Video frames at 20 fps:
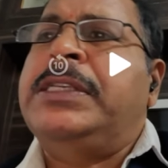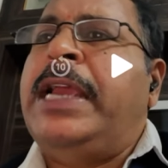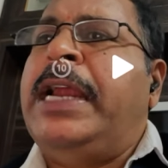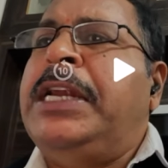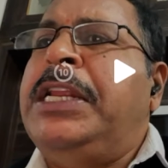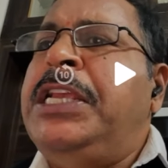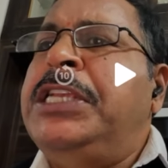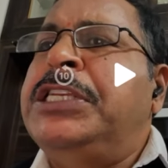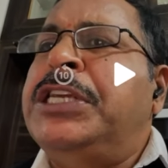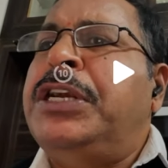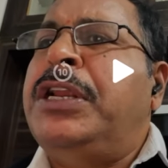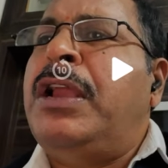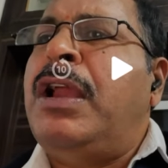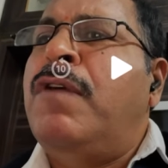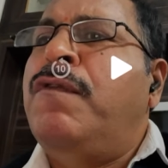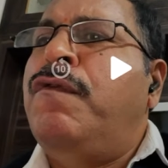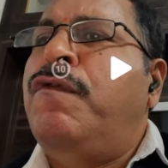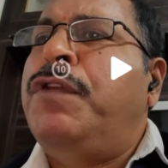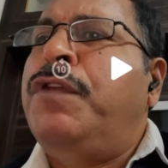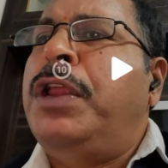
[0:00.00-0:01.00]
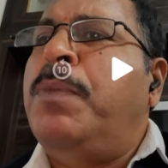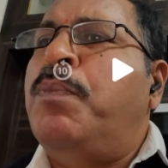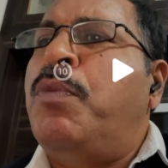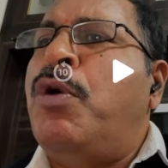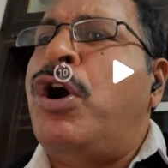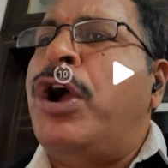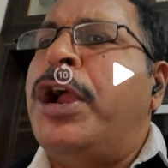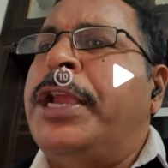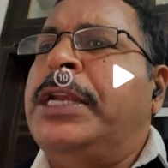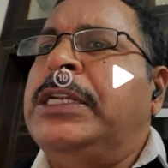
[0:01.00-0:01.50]
At each and every
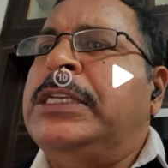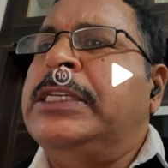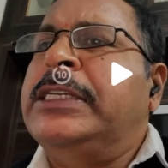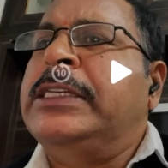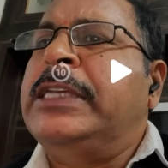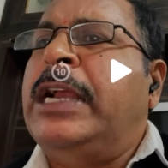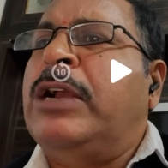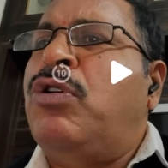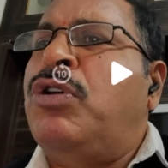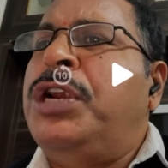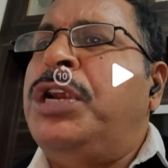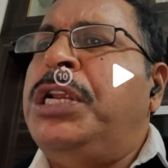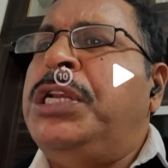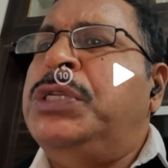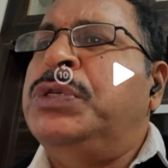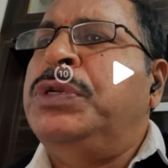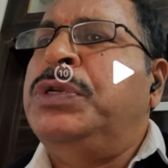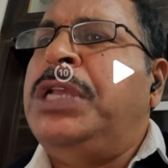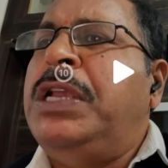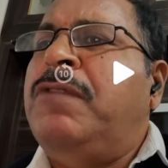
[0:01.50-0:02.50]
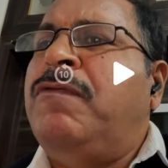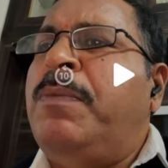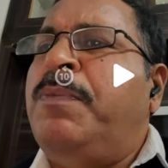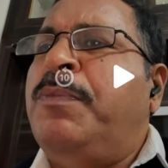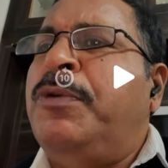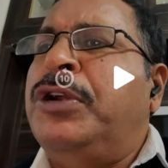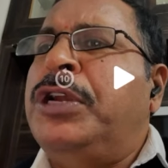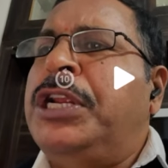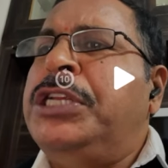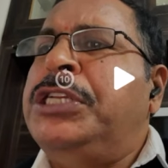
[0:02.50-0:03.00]
point, according to
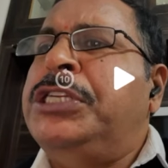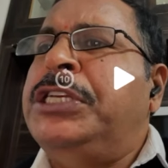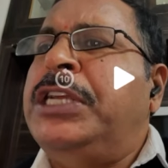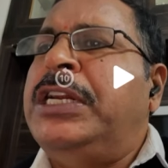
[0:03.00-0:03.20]
equipotential